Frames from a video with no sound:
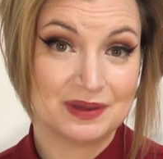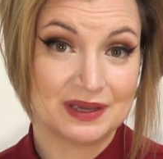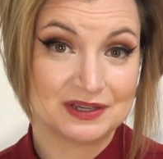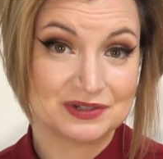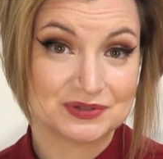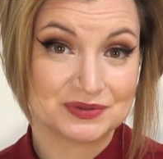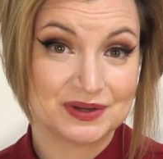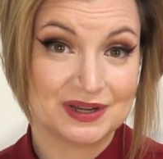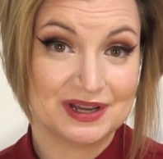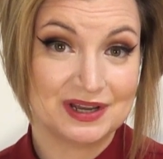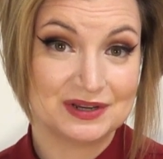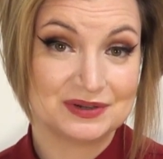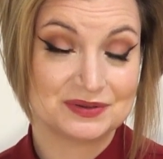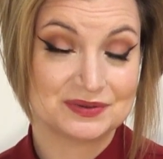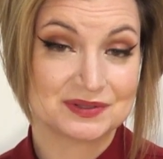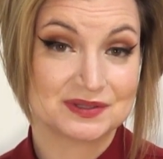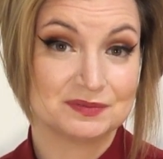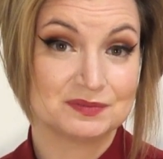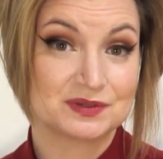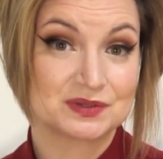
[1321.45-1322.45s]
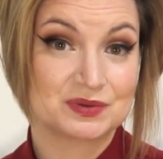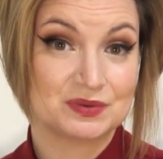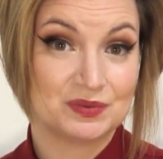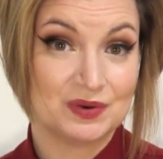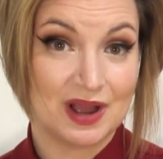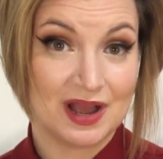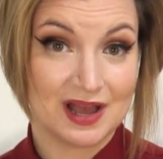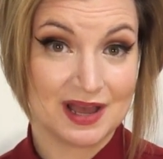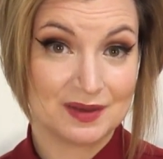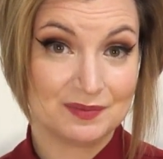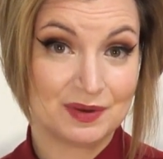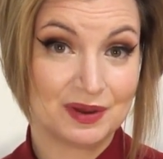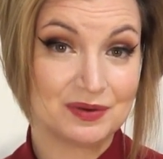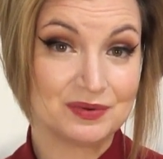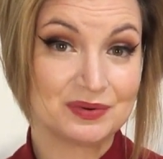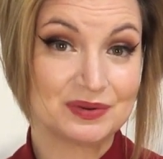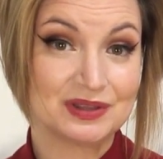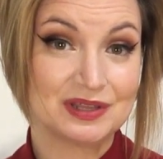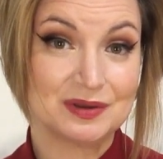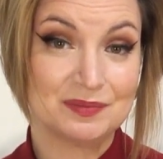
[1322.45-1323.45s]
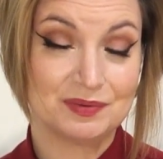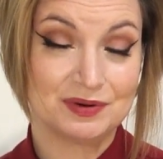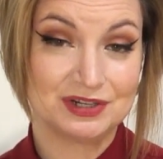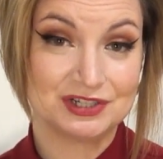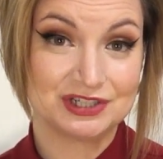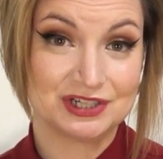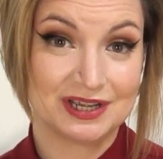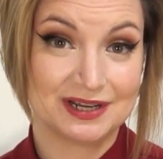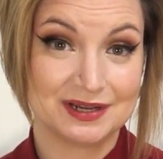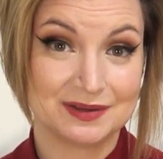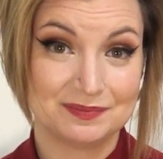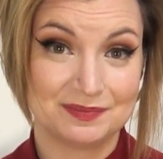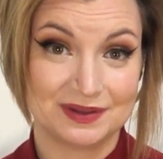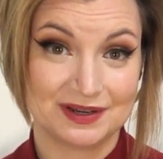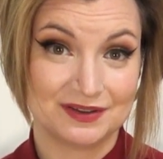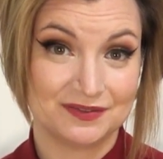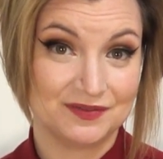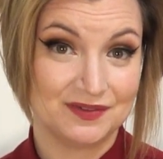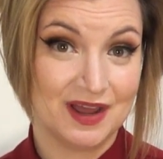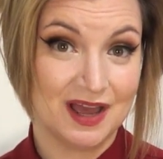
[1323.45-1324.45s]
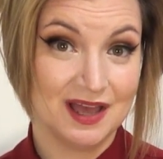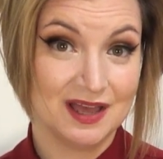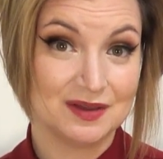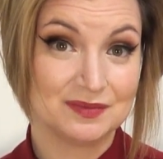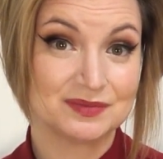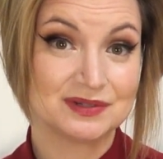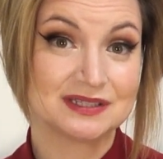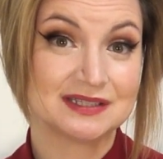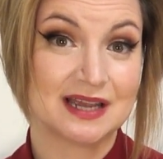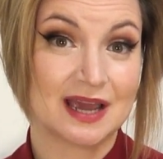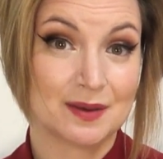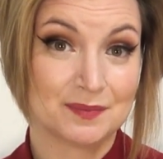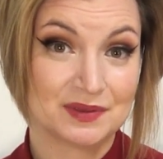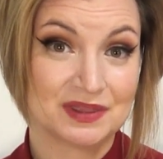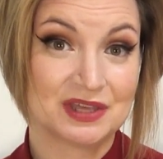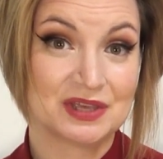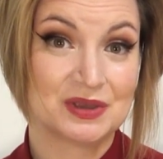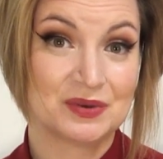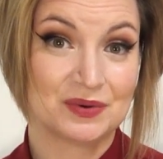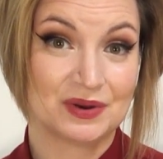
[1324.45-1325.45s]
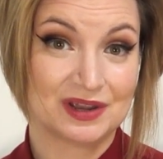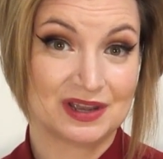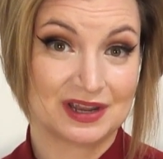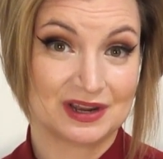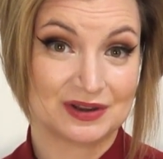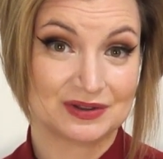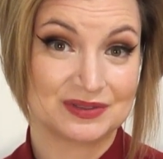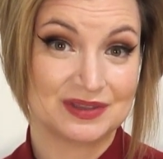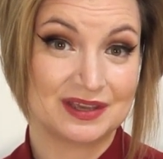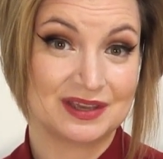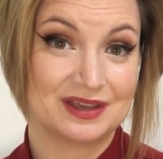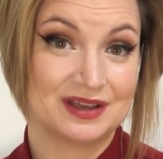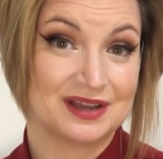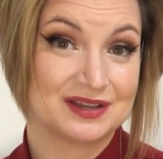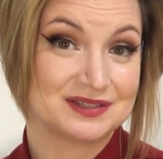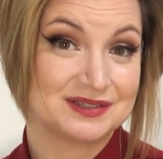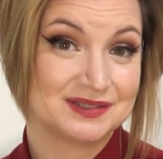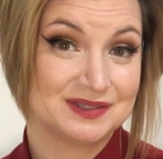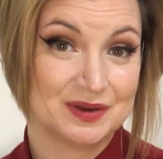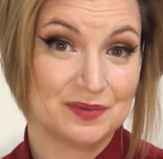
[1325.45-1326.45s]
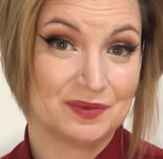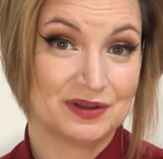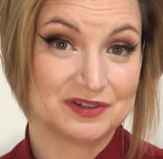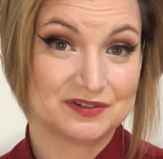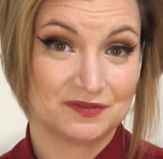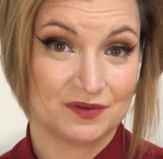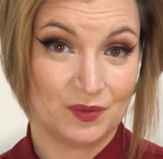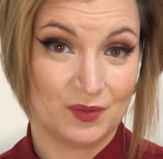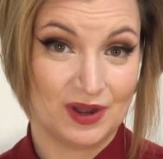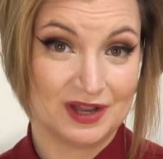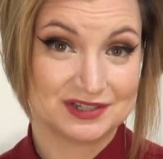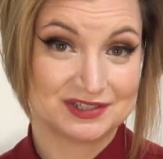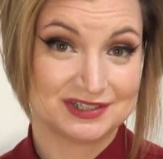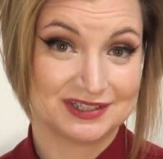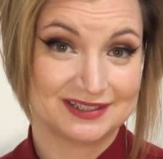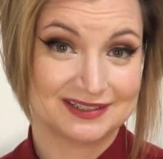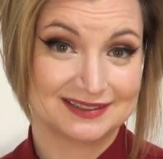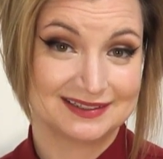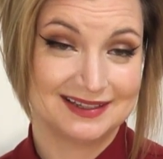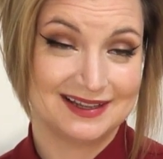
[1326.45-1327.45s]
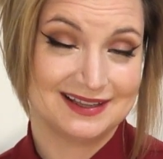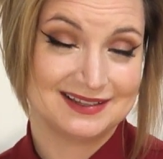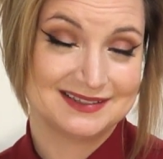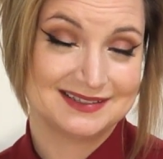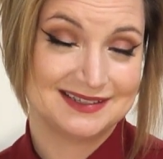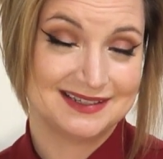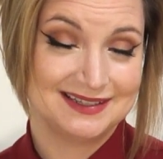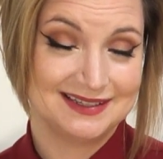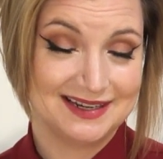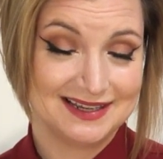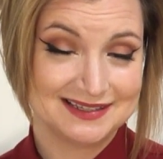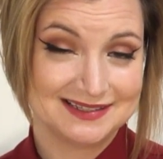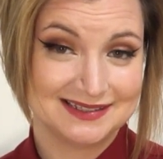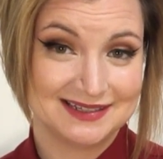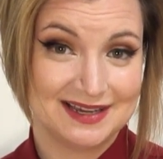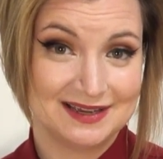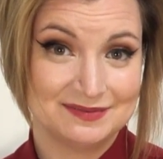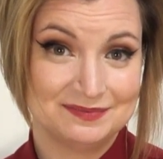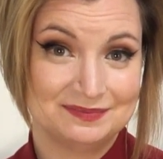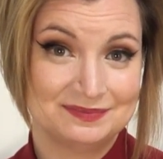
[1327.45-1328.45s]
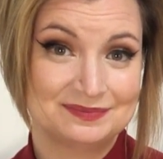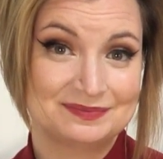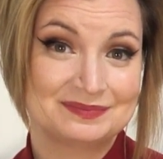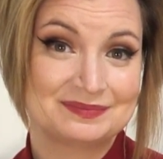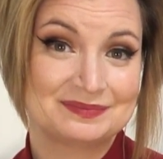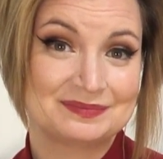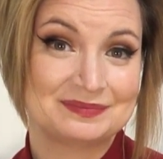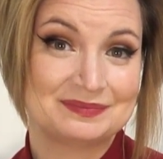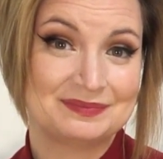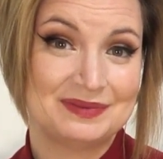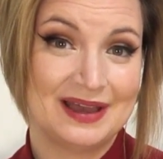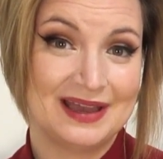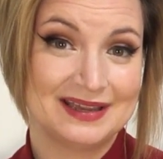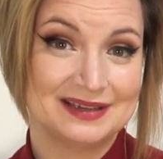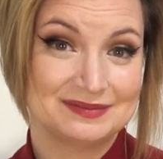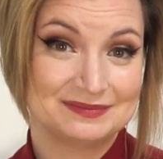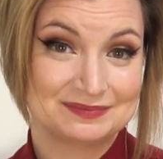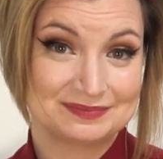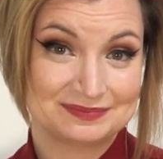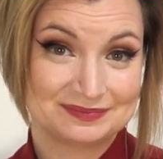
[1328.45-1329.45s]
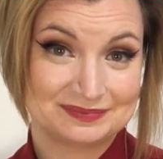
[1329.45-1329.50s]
Patreon or subscribe, I would really appreciate it. But if not, I'm just happy that you are here. Thank you guys so much for watching. I'll see you next time. Bye.